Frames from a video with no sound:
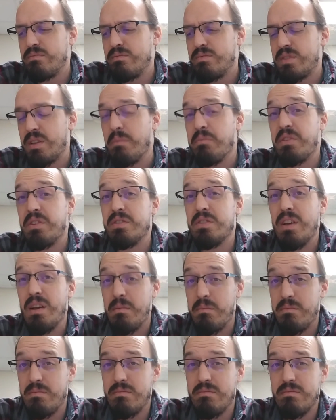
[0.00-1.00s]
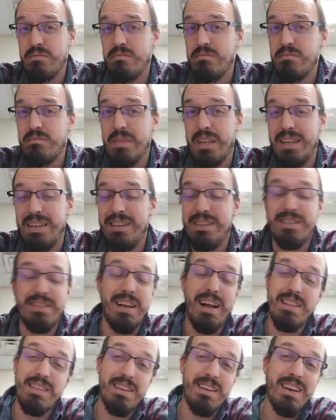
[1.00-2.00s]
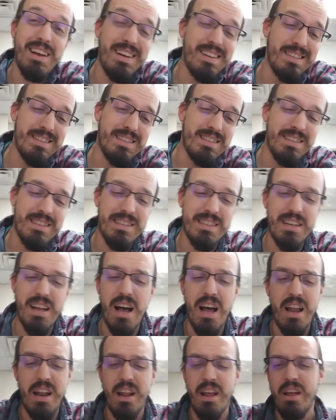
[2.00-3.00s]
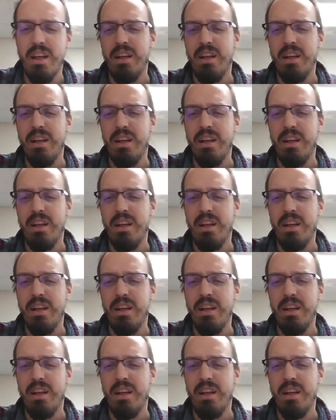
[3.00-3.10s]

something's up, and it's not the guns, and it's not